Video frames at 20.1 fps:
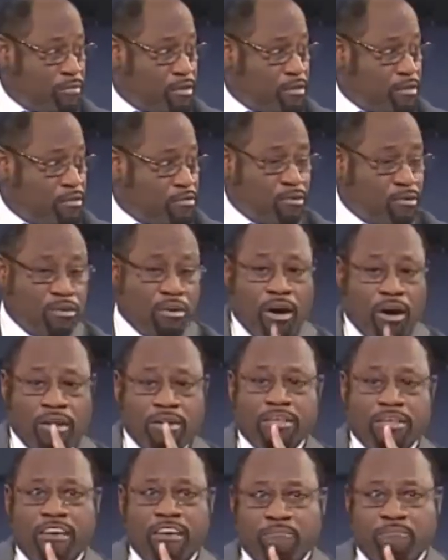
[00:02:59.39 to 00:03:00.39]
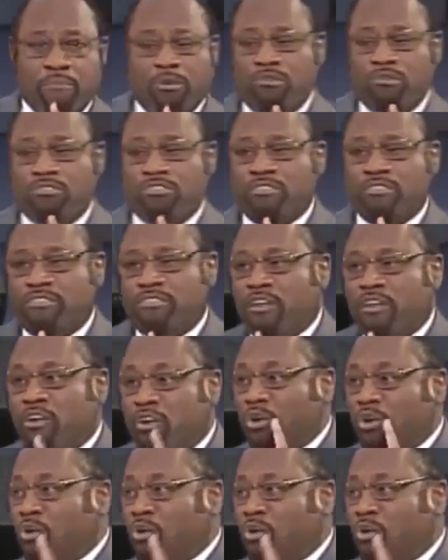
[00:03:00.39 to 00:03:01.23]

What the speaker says: So God gave Moses law